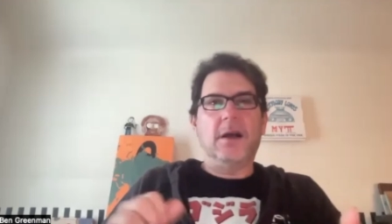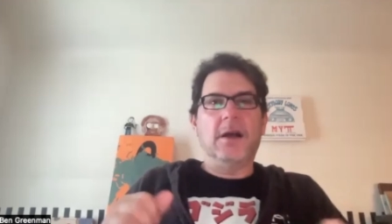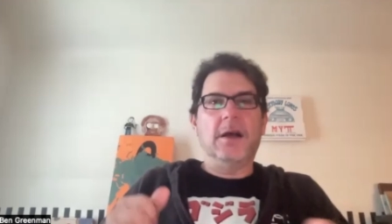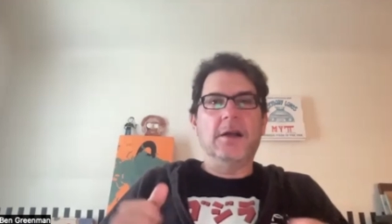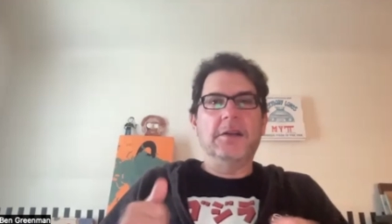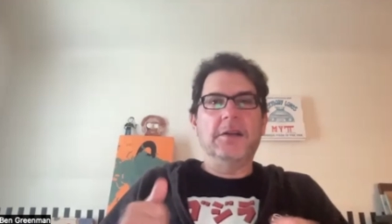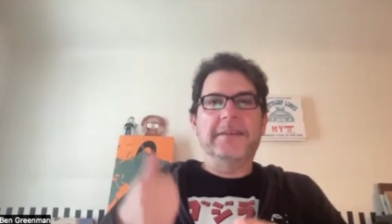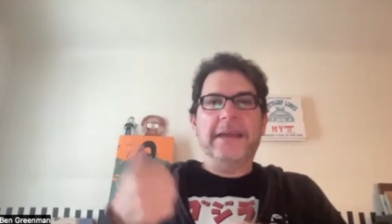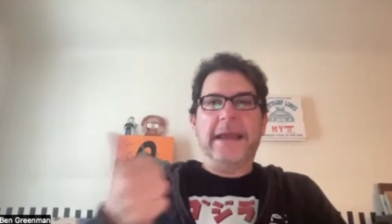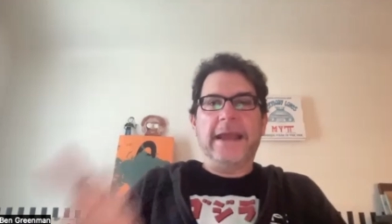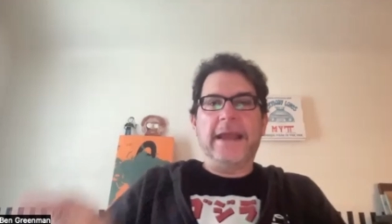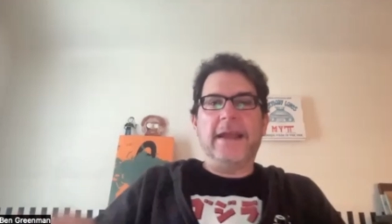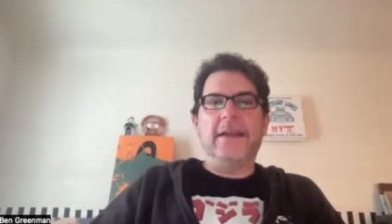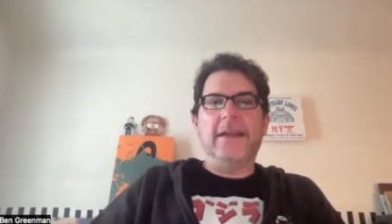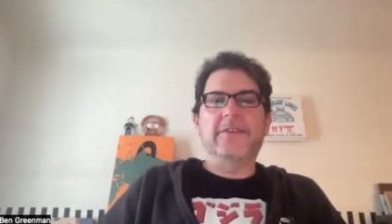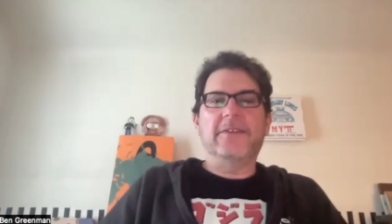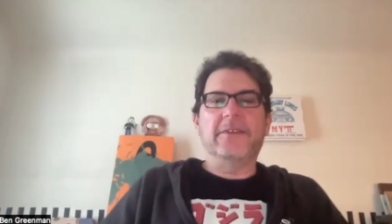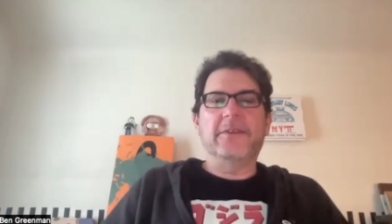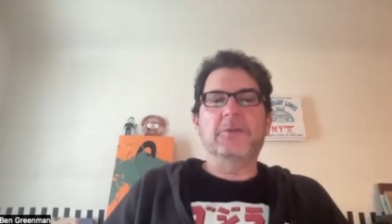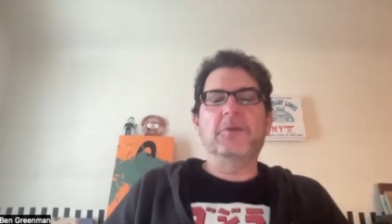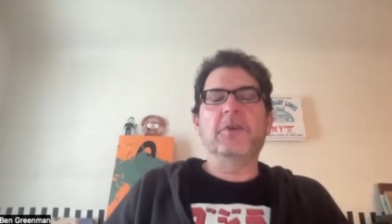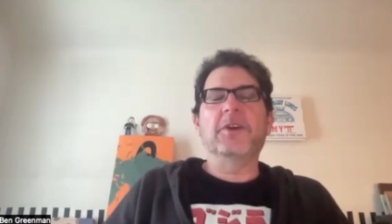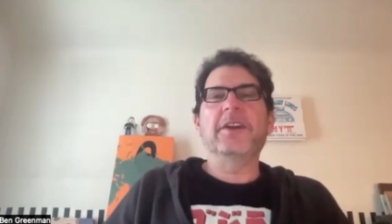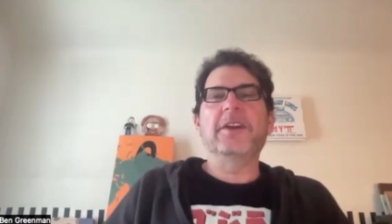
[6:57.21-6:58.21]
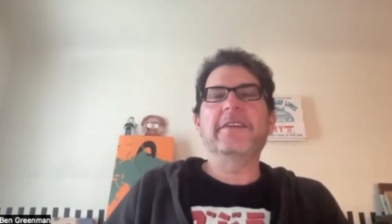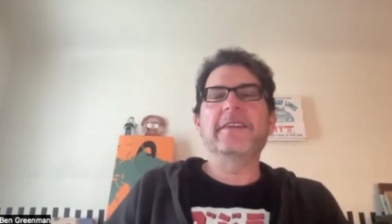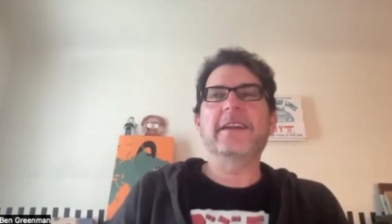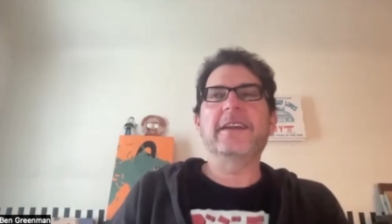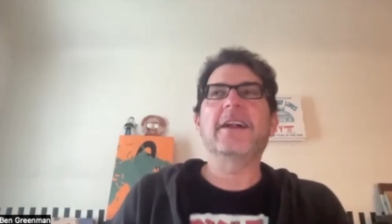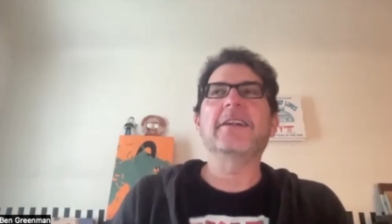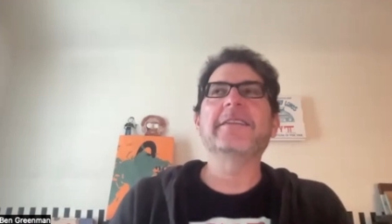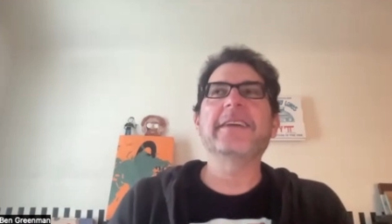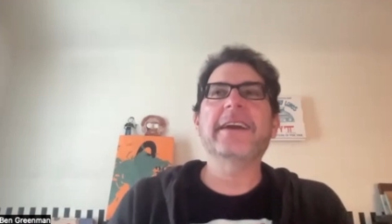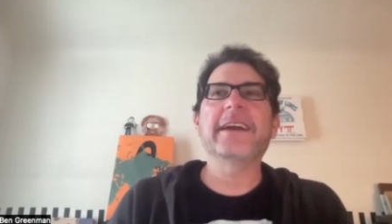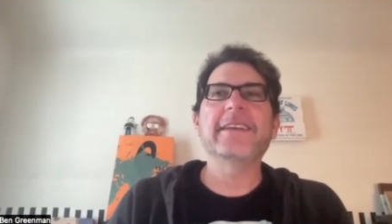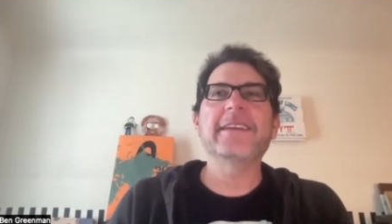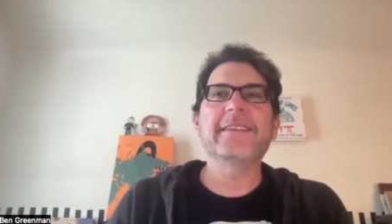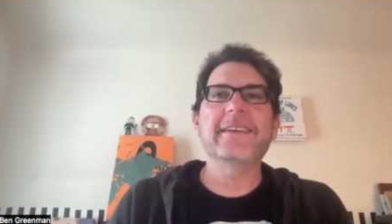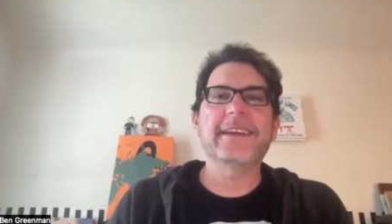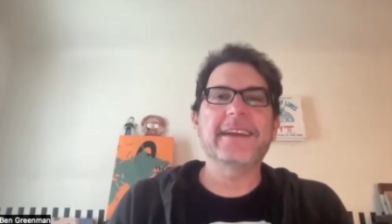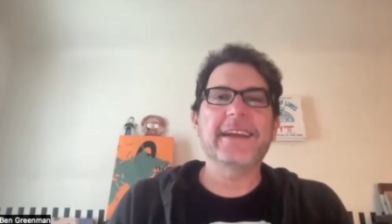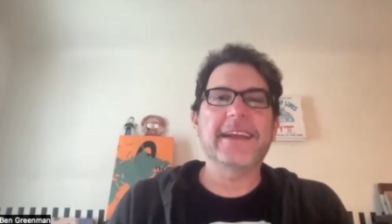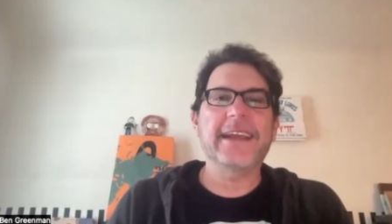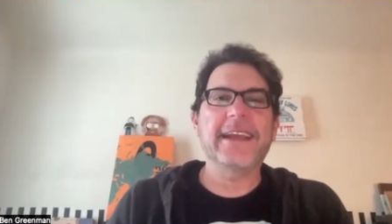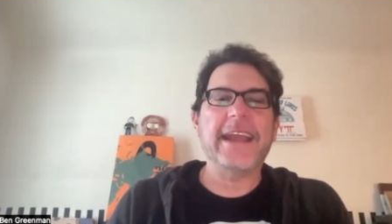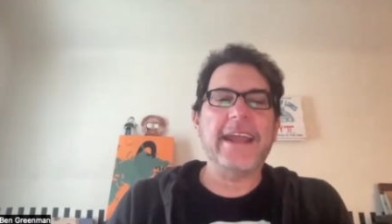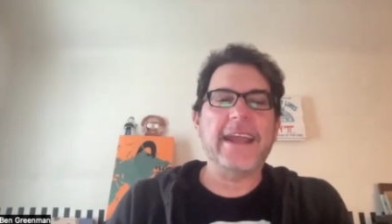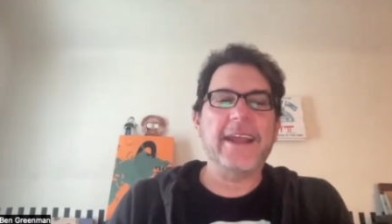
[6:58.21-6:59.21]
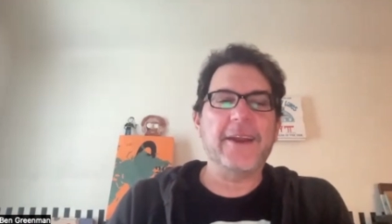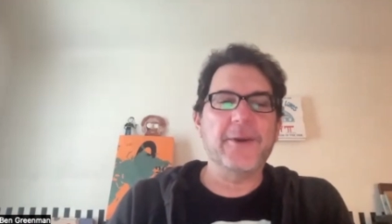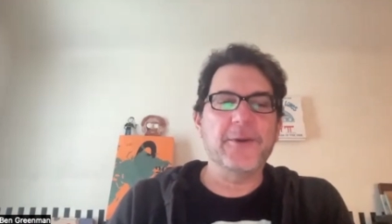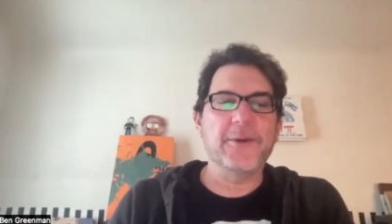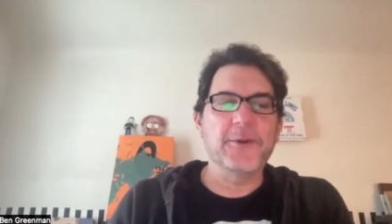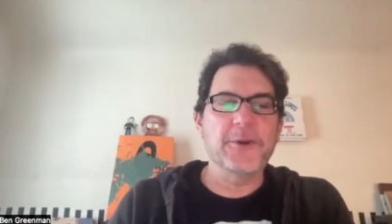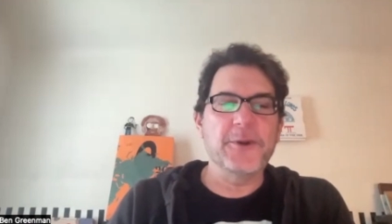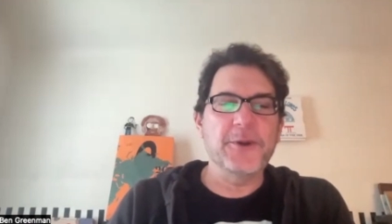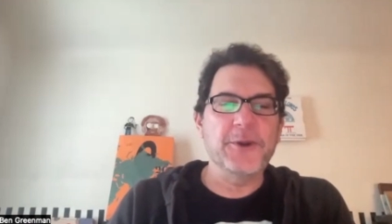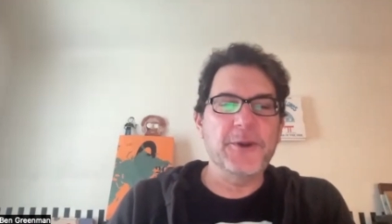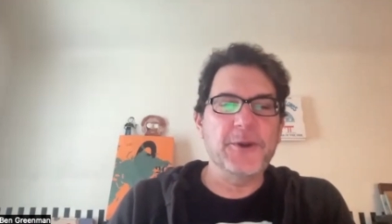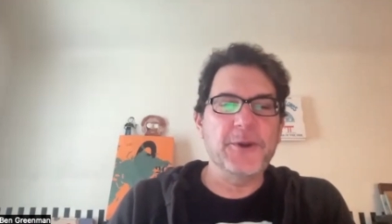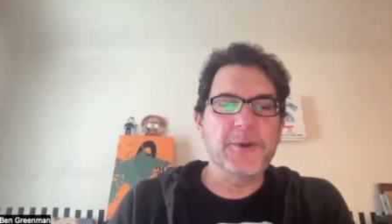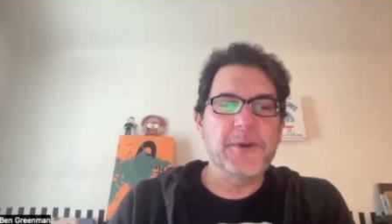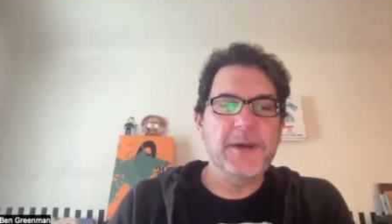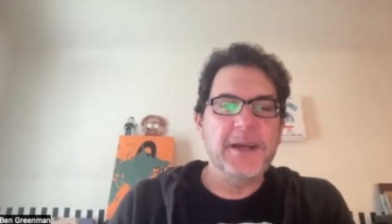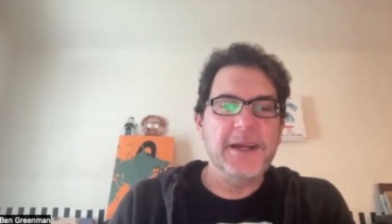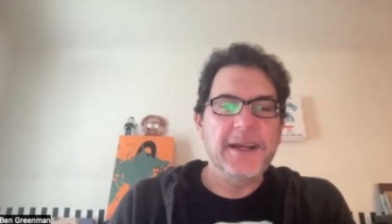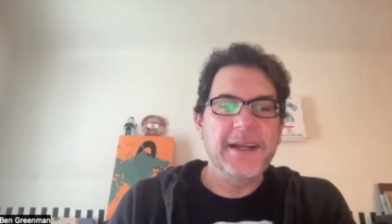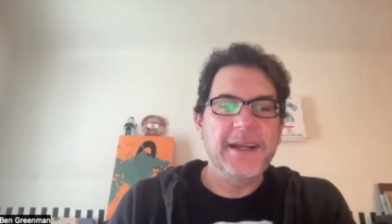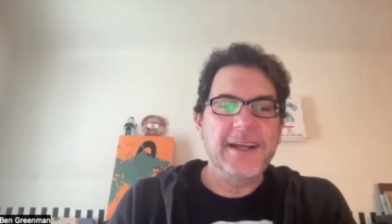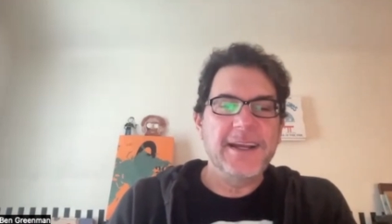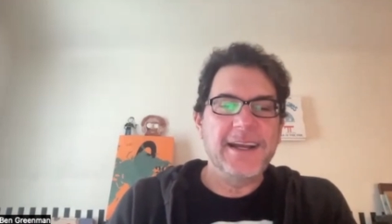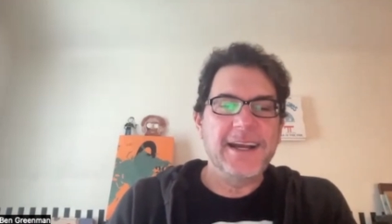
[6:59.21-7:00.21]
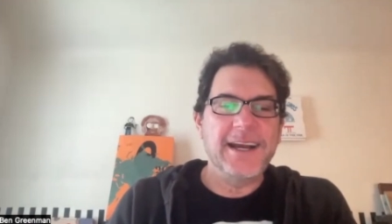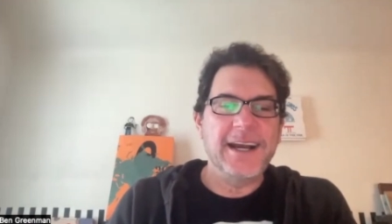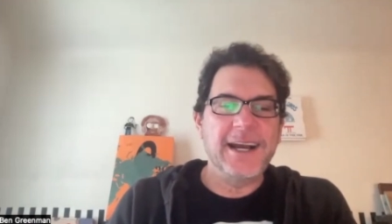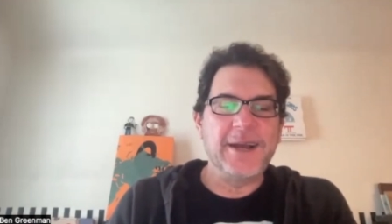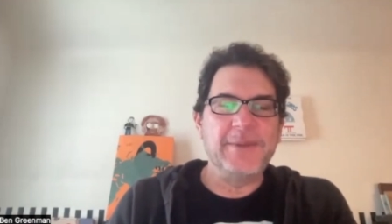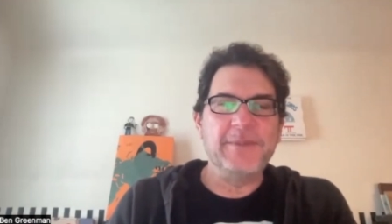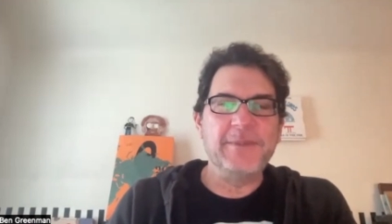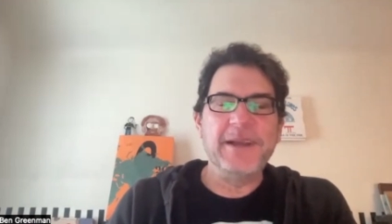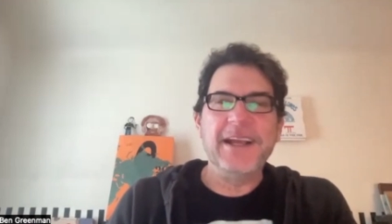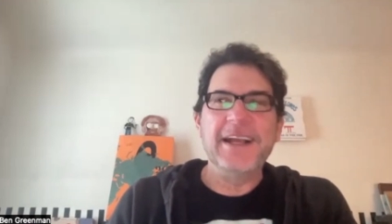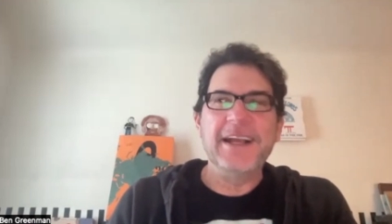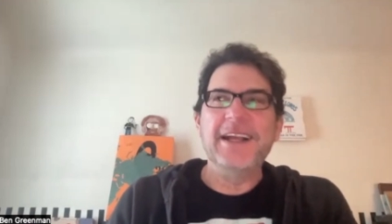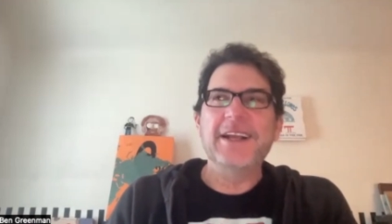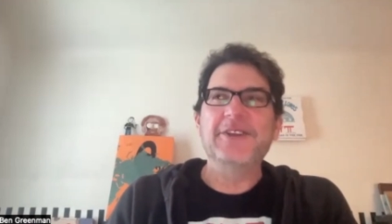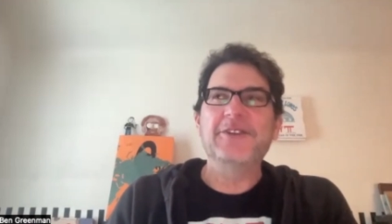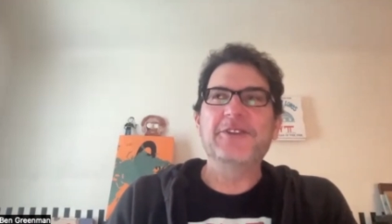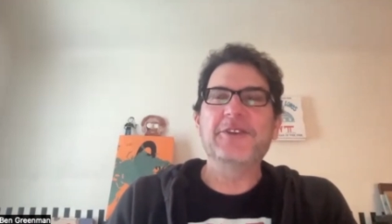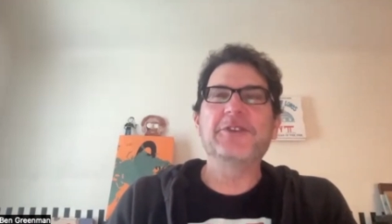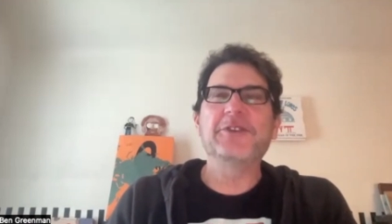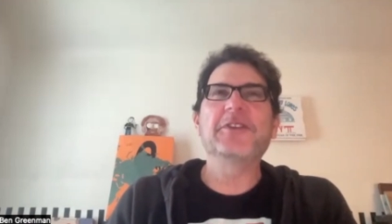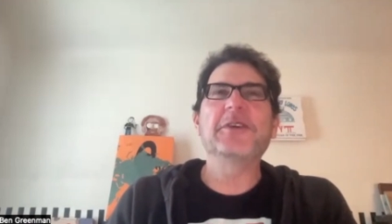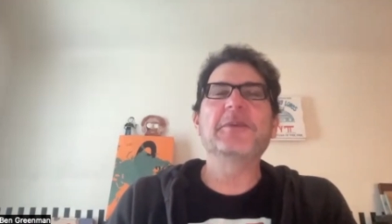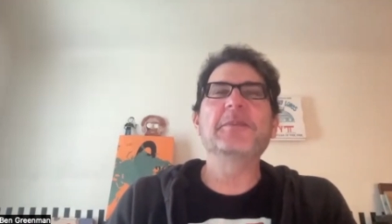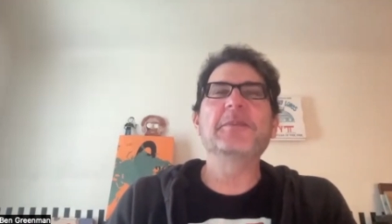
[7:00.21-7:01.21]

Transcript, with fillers: I'll dance. What is it? I'll dance like a kangaroo. Um, so to